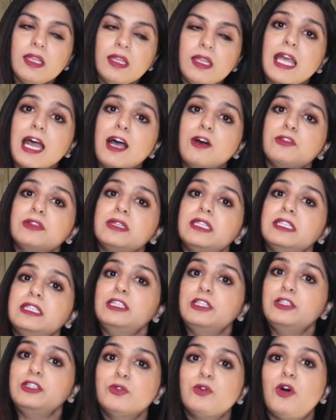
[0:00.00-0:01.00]
now, the
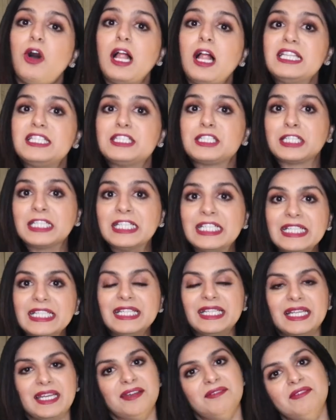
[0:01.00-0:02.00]
new
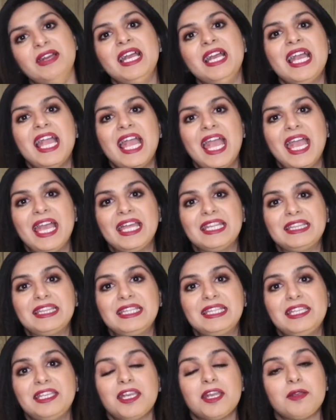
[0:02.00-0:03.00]
alternative
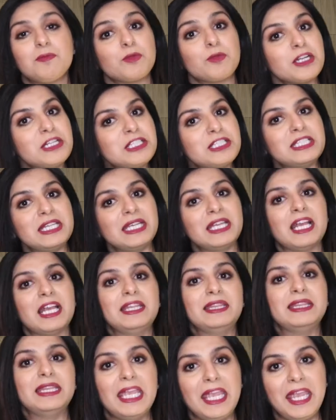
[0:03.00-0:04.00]
and the emerging
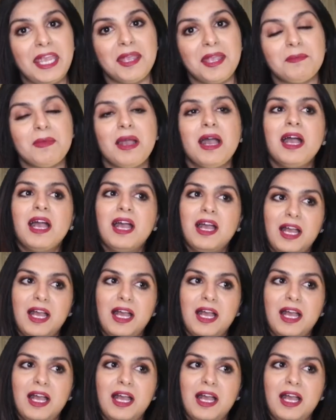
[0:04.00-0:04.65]
name